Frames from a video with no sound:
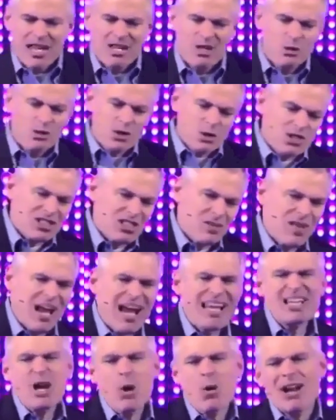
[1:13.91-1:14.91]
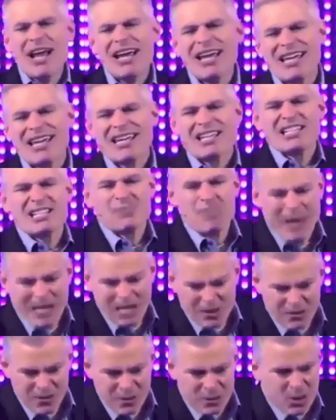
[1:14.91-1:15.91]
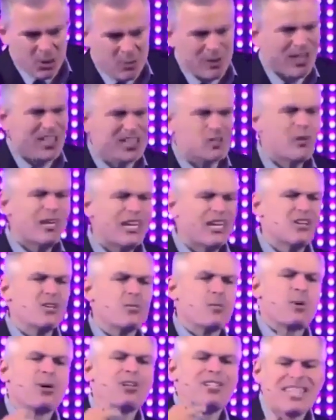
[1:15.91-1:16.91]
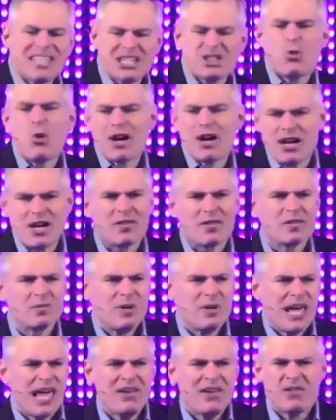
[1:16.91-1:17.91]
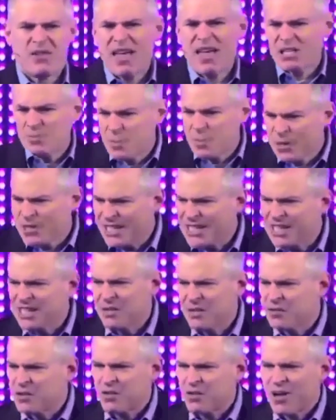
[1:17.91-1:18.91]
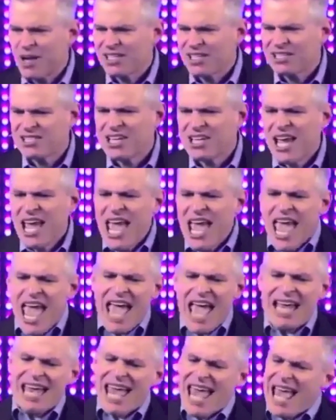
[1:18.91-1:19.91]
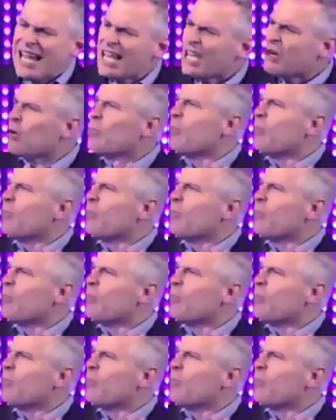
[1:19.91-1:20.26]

and you do something, I know what I can expect from you because we can predict one another's behavior. That's predictive trust. And any